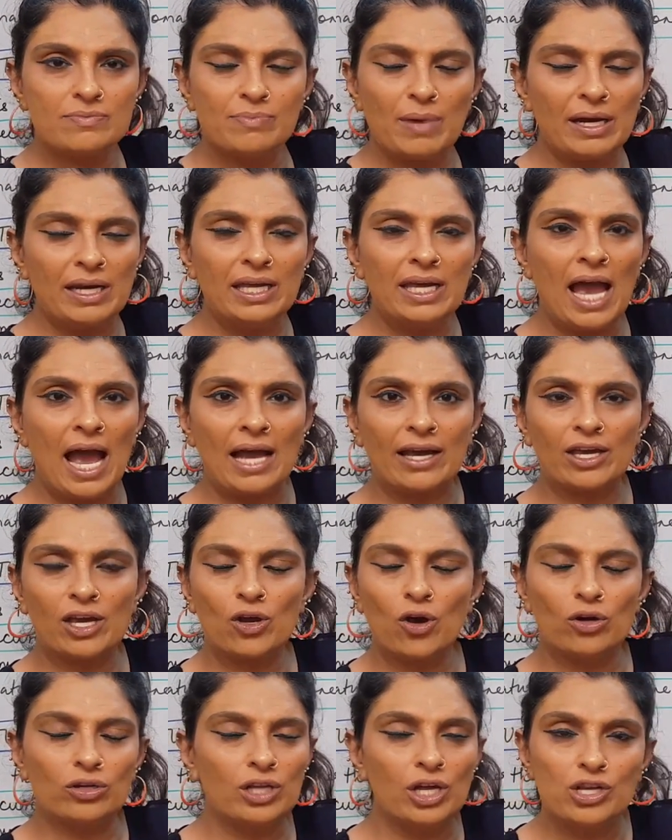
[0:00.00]
money
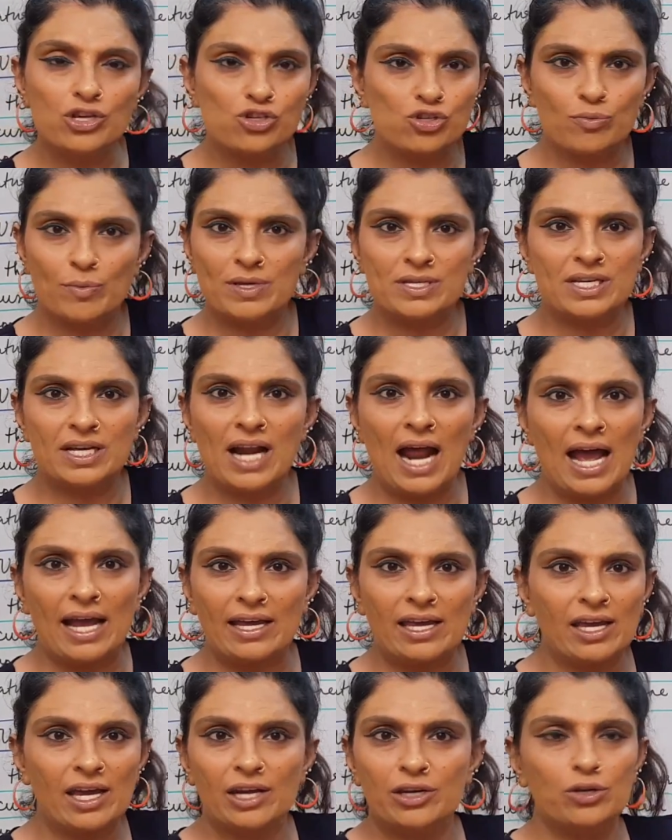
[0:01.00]
hanging or the instruments are
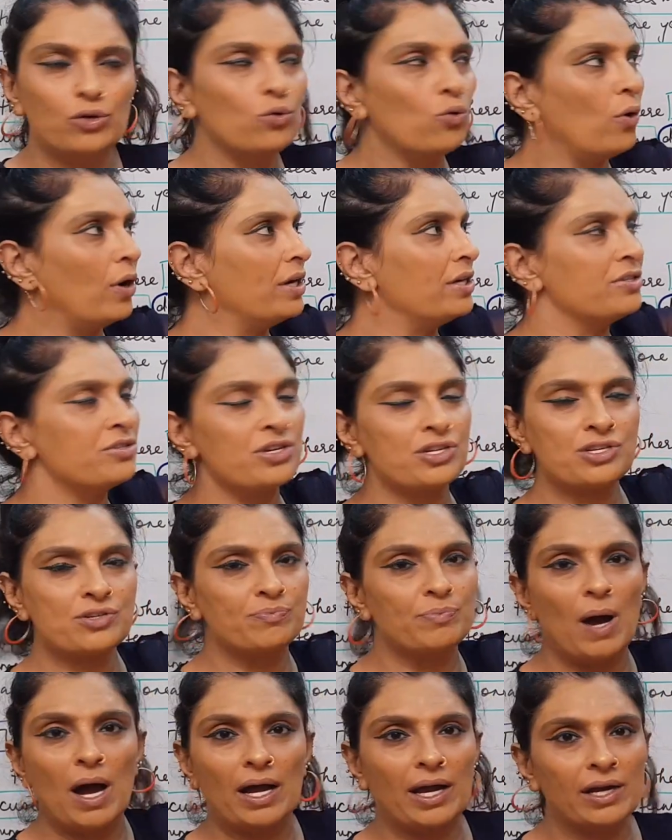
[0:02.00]
hanging and you go and just
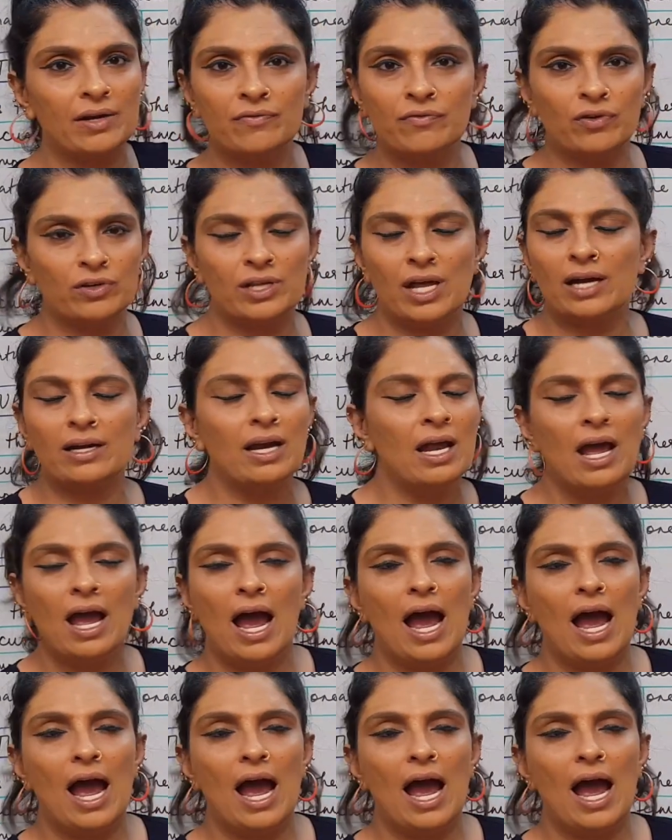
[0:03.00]
bargain for that